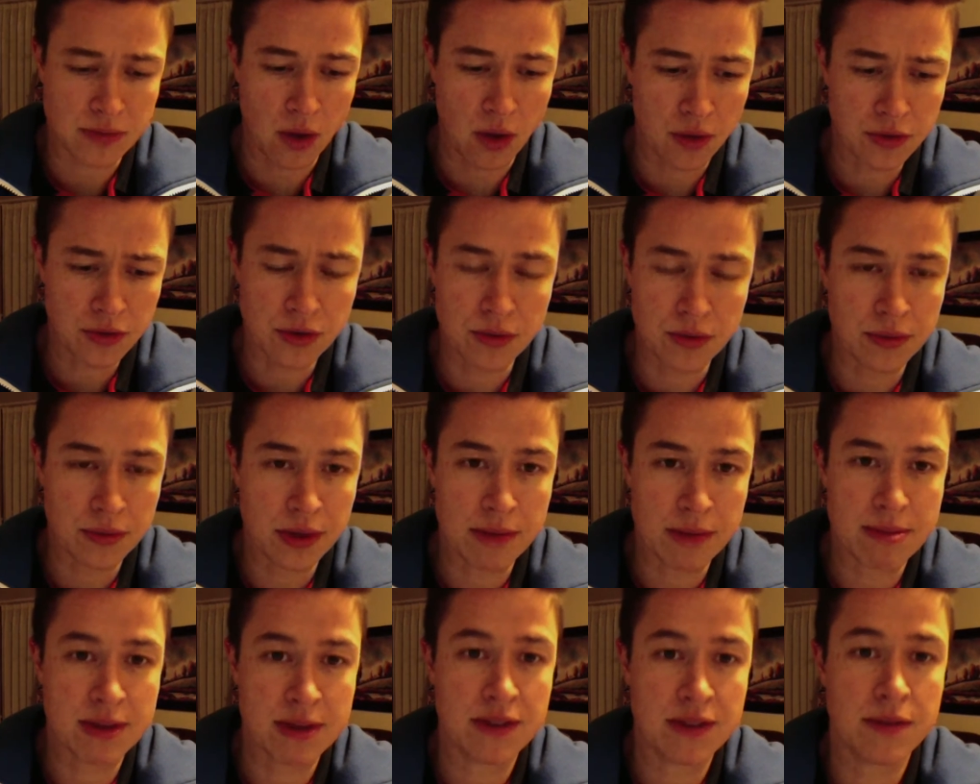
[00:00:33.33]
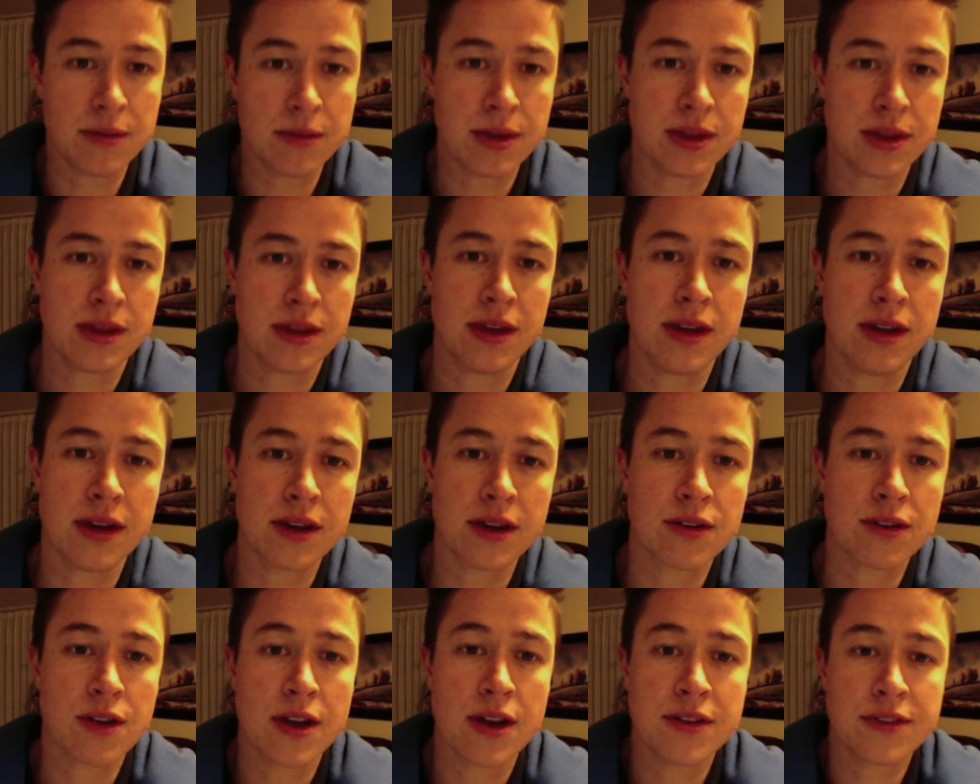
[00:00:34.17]
also really busy with the
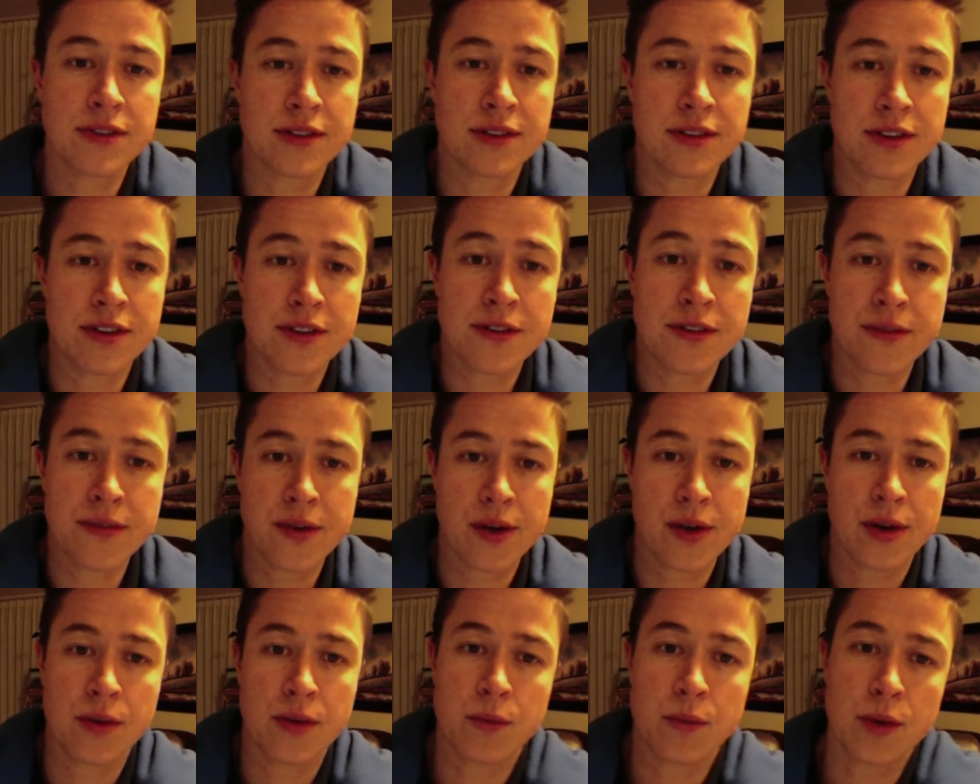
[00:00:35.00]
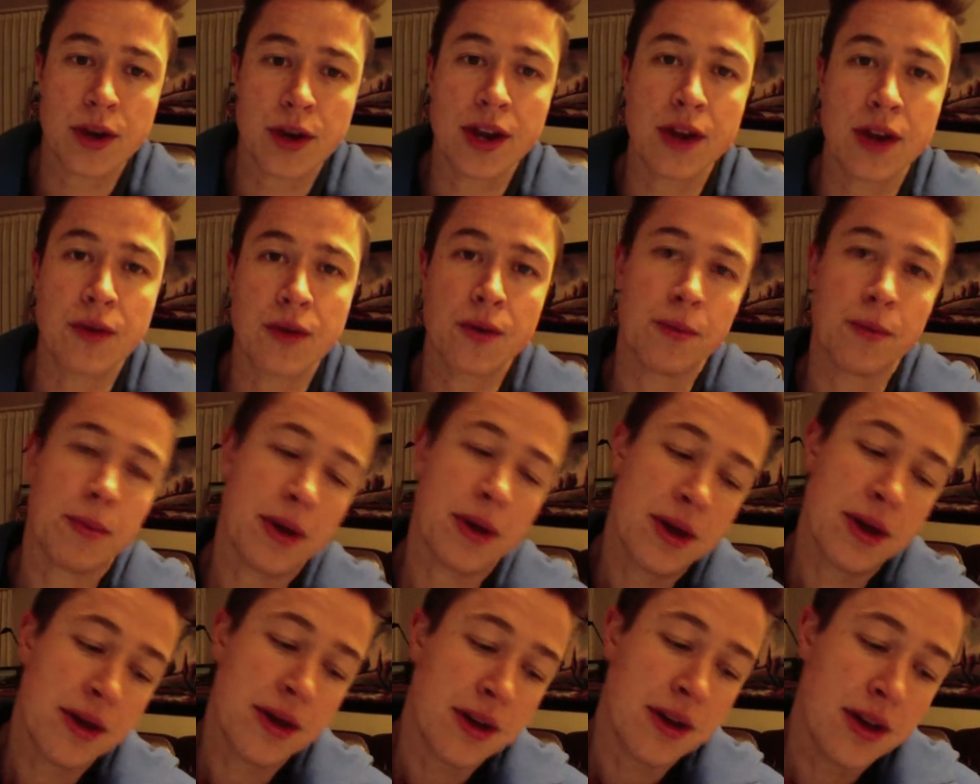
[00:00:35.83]
Trans and Gender and Working Group
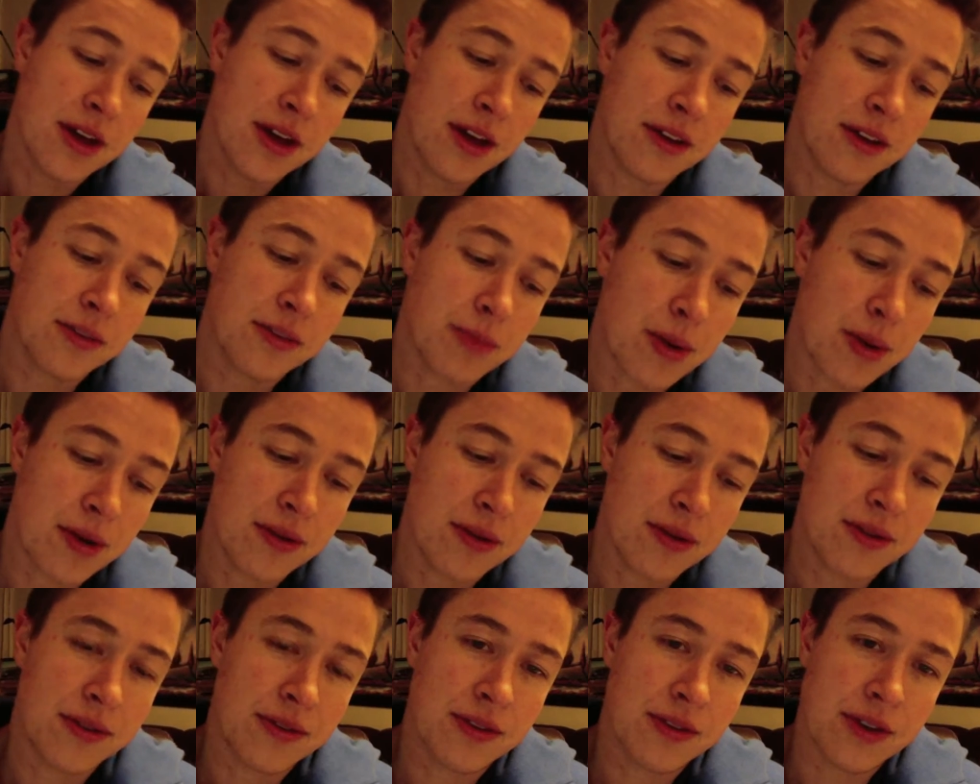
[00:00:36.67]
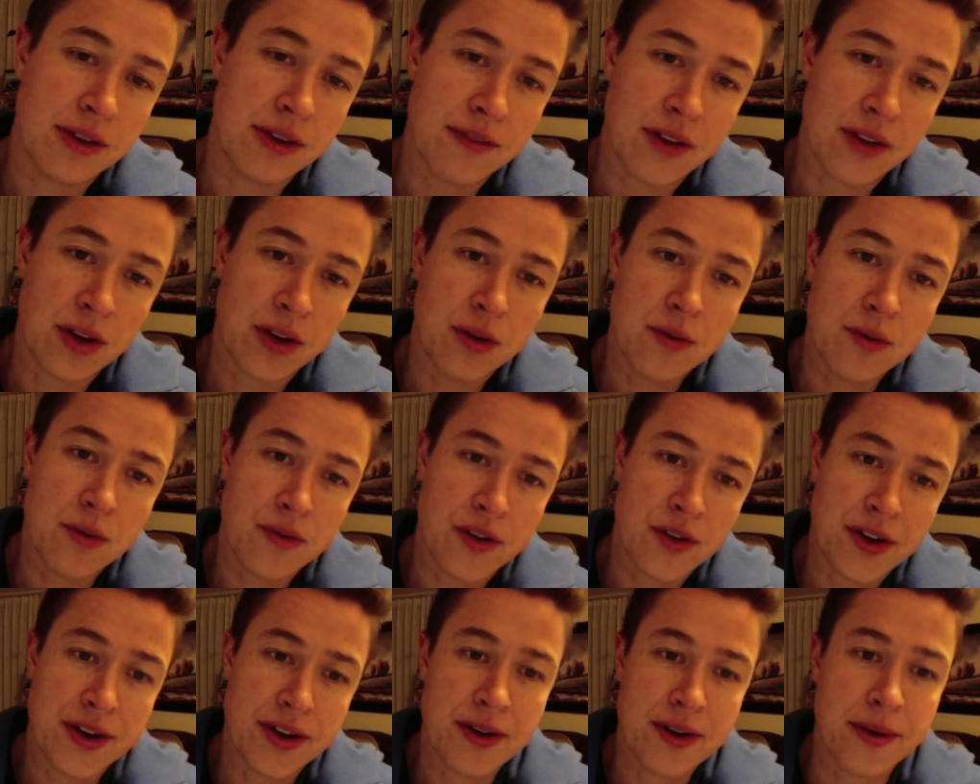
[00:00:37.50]
as part of the City of Vancouver
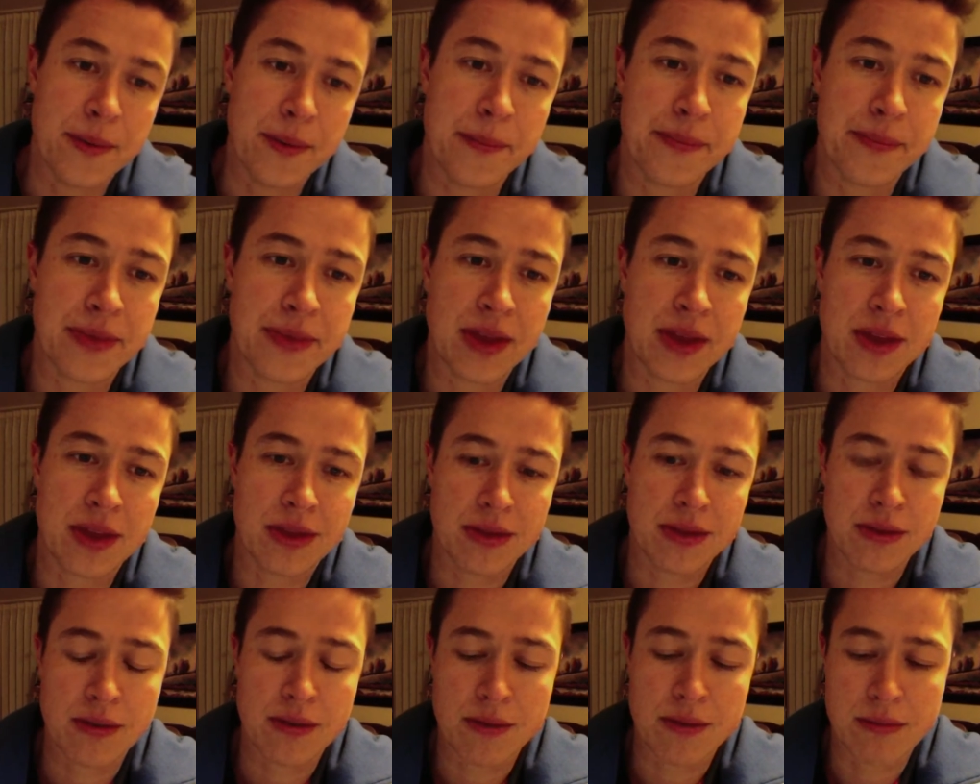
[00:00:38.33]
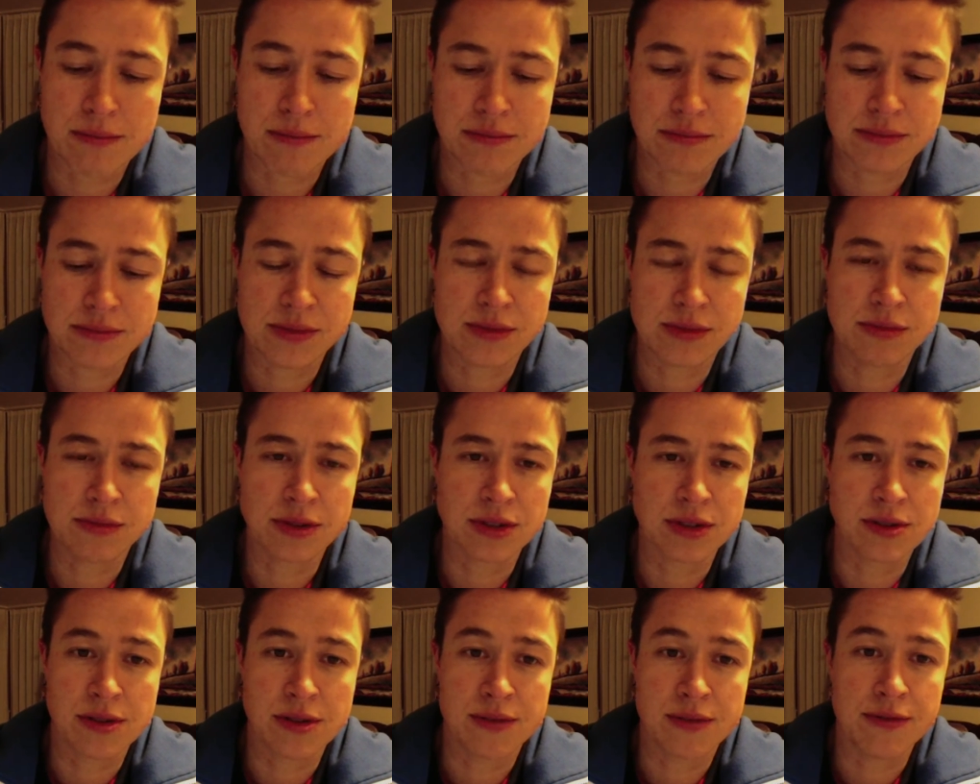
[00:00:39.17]
here, and
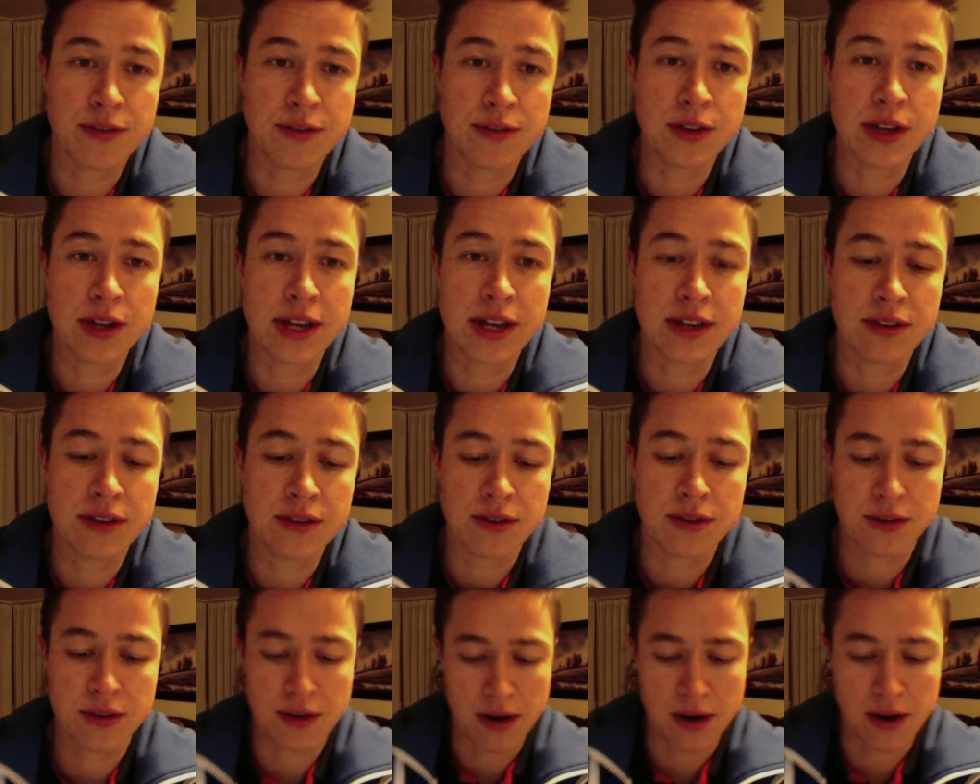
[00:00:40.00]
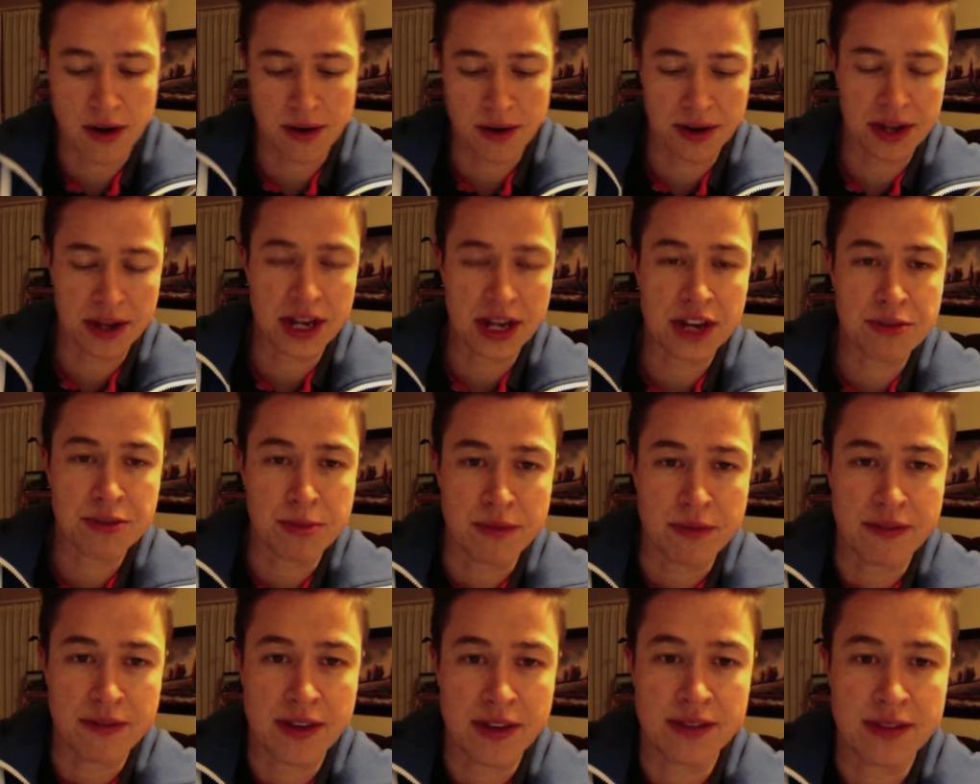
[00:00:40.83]
we're fully into our
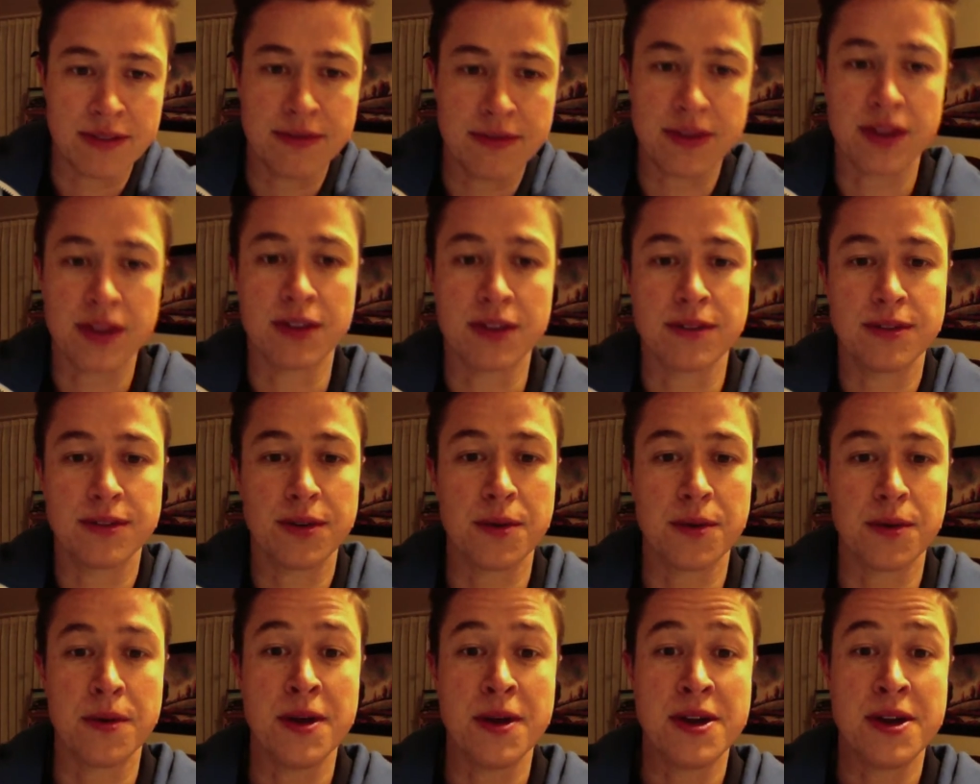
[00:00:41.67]
engagement phase of things. So